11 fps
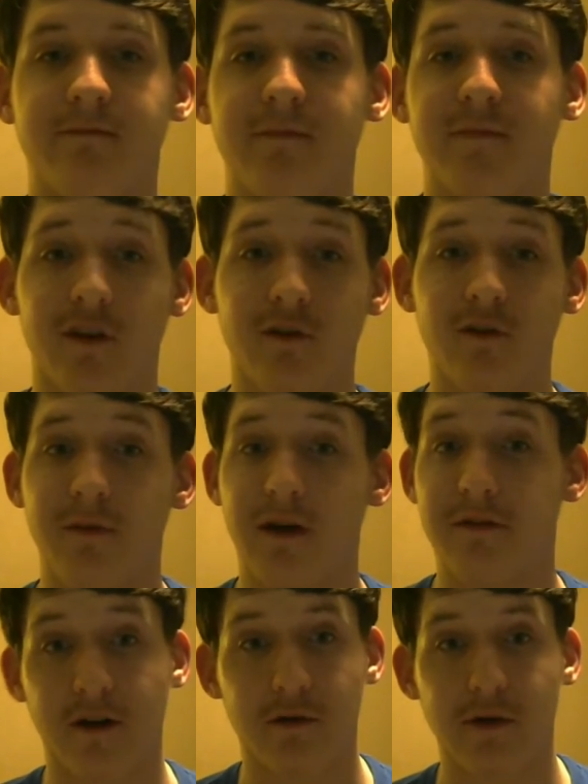So, my
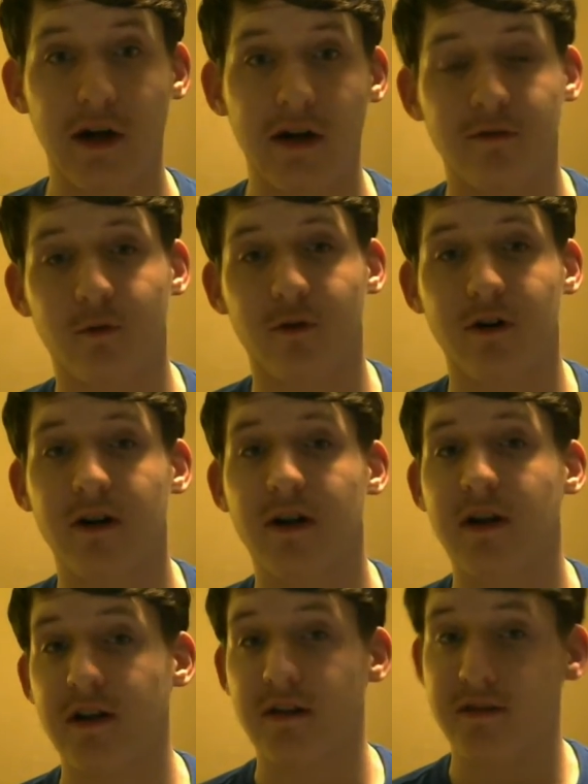final rating for
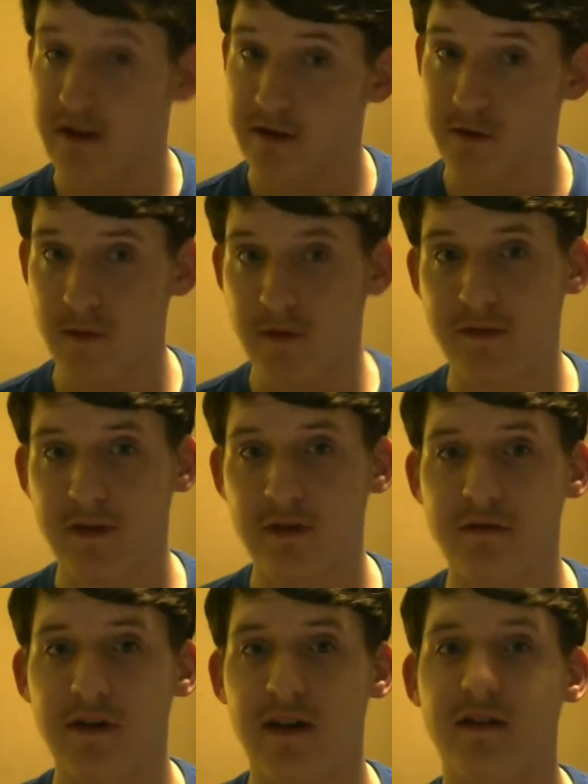10
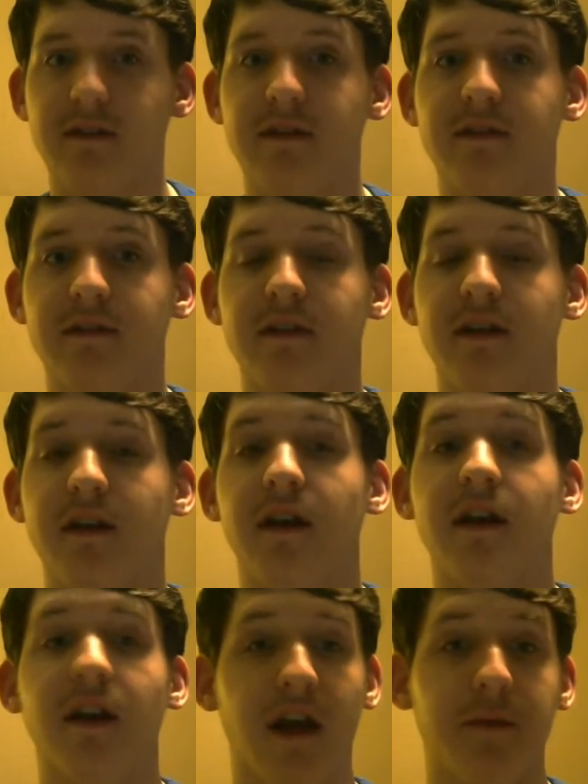Cloverfield is
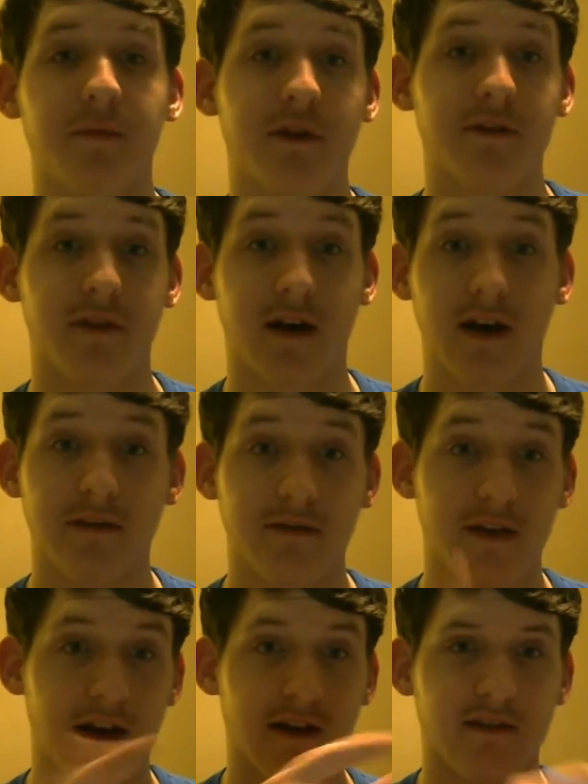an 8.5
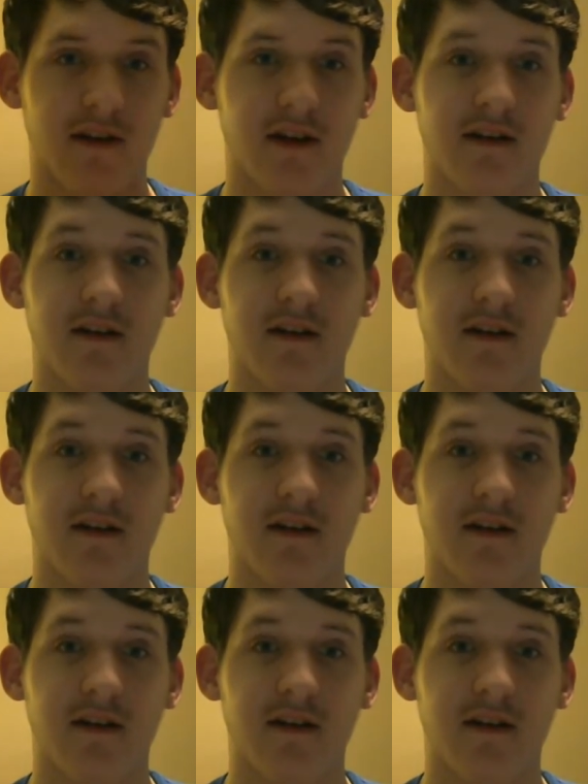out of 10.